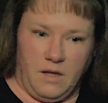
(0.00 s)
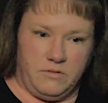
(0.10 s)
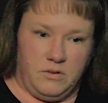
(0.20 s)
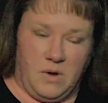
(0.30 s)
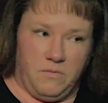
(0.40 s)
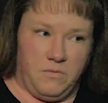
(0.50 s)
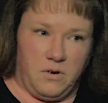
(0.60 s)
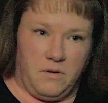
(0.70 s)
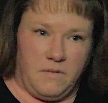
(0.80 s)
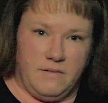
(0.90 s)
after about 4
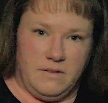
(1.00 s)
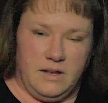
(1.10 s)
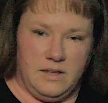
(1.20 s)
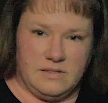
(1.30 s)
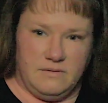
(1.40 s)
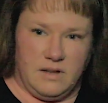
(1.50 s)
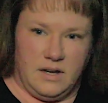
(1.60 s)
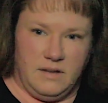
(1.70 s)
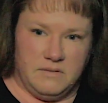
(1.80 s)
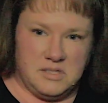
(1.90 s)
or 5 days of
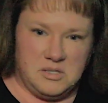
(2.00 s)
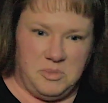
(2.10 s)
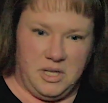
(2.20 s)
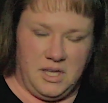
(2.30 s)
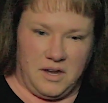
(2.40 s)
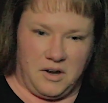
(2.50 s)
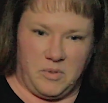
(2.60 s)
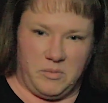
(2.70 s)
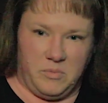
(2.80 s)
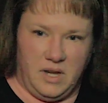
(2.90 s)
not even speaking, I
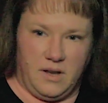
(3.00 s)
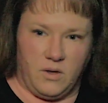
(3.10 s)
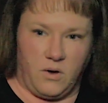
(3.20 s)
remember being in the